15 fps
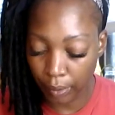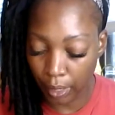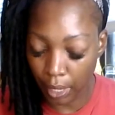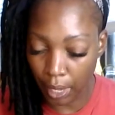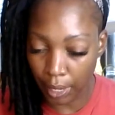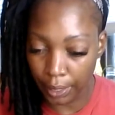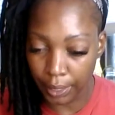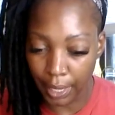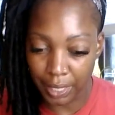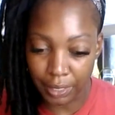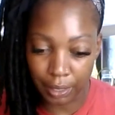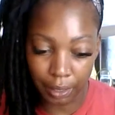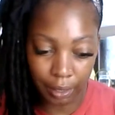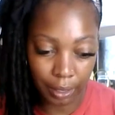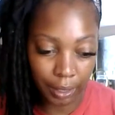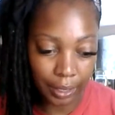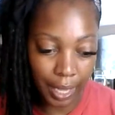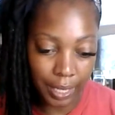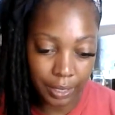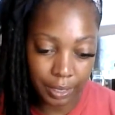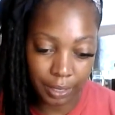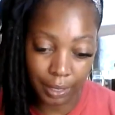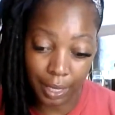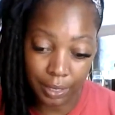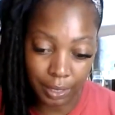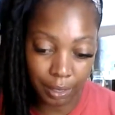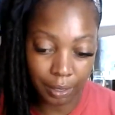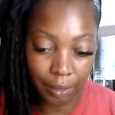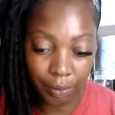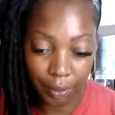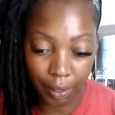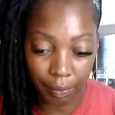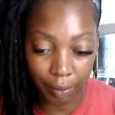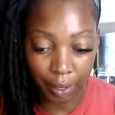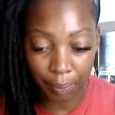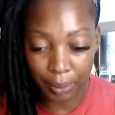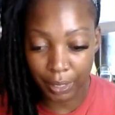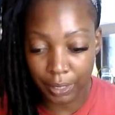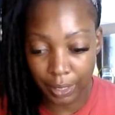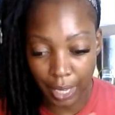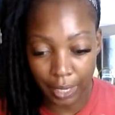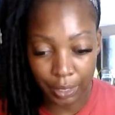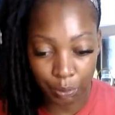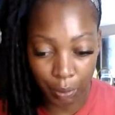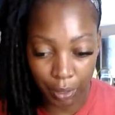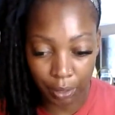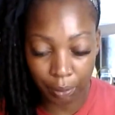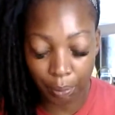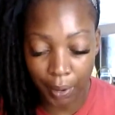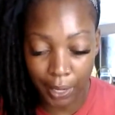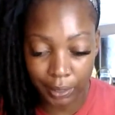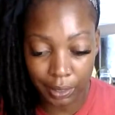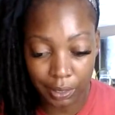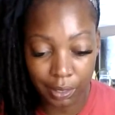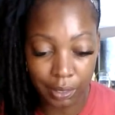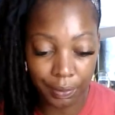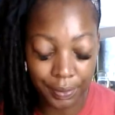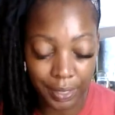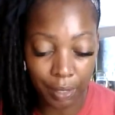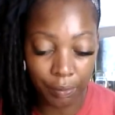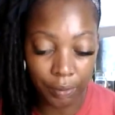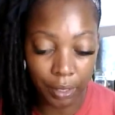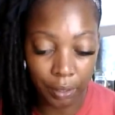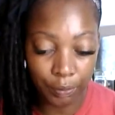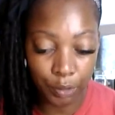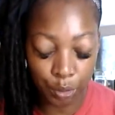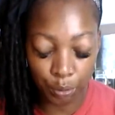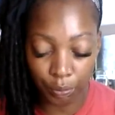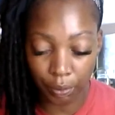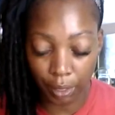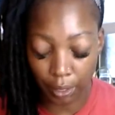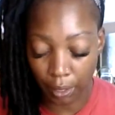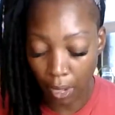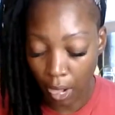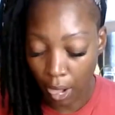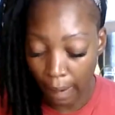And that's a that's that's a good thing, right? Because that is one of the practices of self love too, right?